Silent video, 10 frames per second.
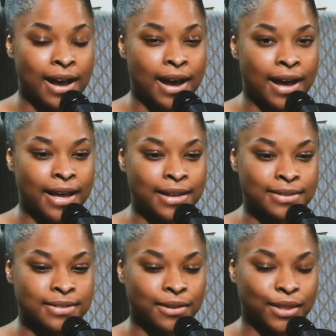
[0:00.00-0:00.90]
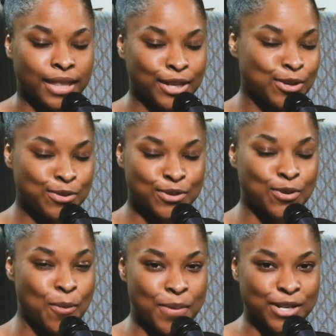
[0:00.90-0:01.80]
And thank you so
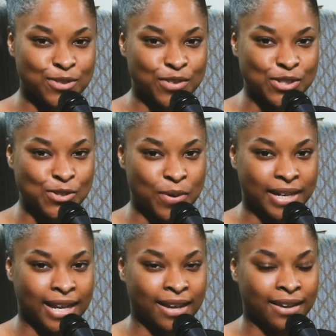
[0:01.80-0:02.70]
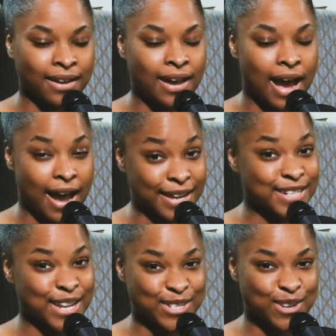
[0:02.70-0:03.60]
much for joining I
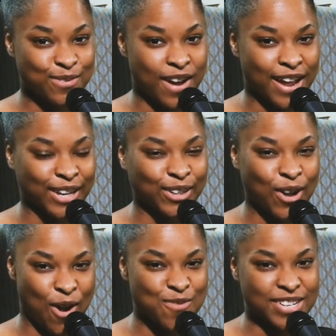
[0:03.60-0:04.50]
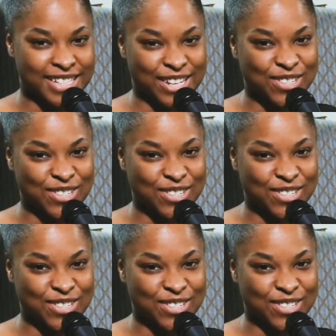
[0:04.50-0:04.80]
Testify Conversation